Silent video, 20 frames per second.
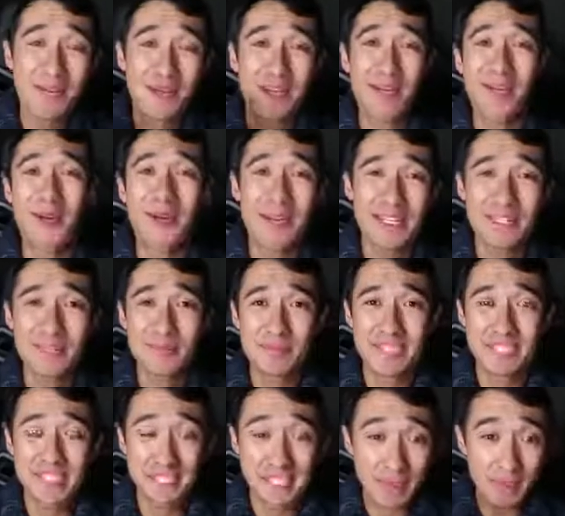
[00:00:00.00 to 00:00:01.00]
gonna go get some
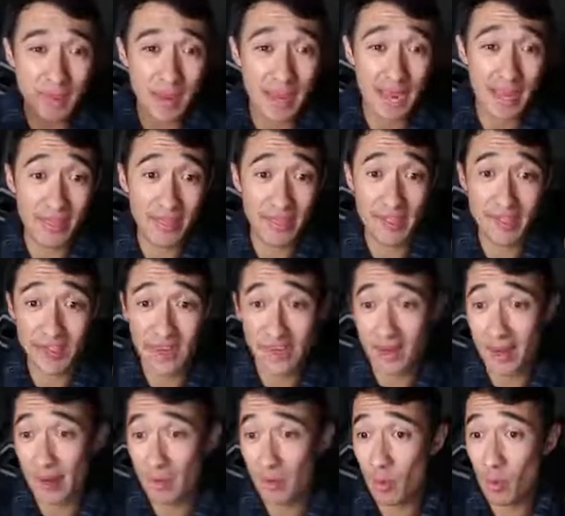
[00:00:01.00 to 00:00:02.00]
sleep and
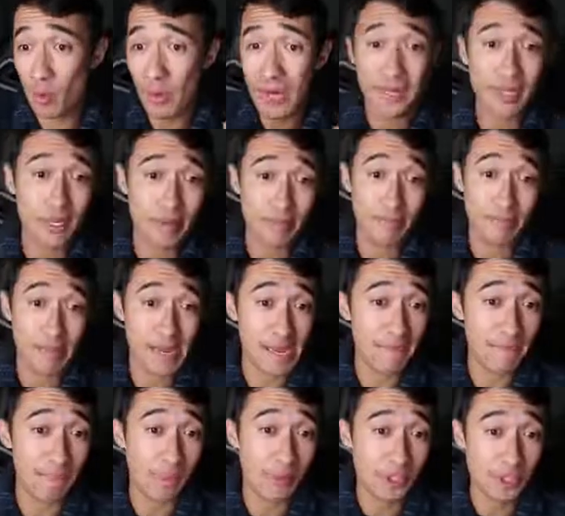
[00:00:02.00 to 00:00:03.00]
then I'm gonna wake up
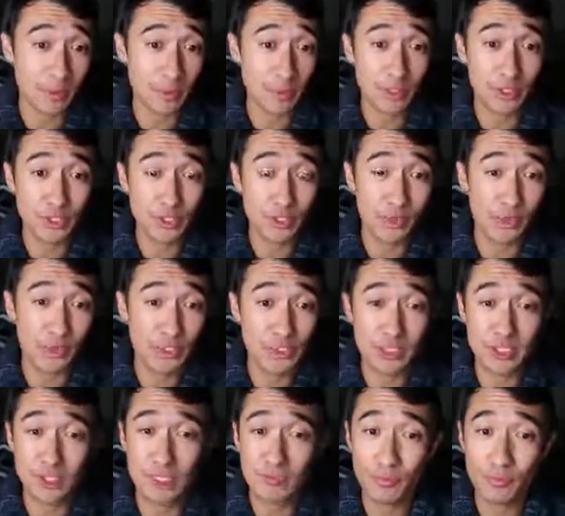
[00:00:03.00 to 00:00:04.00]
and first thing we're gonna do is
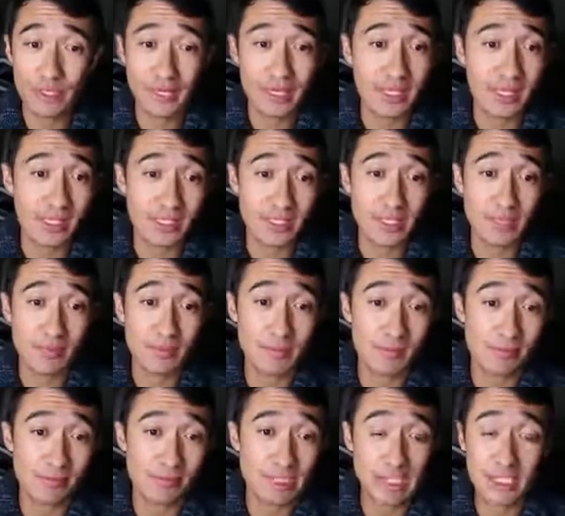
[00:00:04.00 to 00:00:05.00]
see if we can get
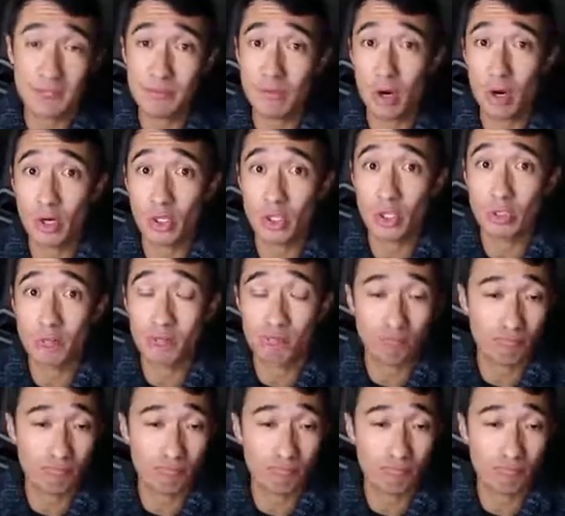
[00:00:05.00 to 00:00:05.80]
some decent parts.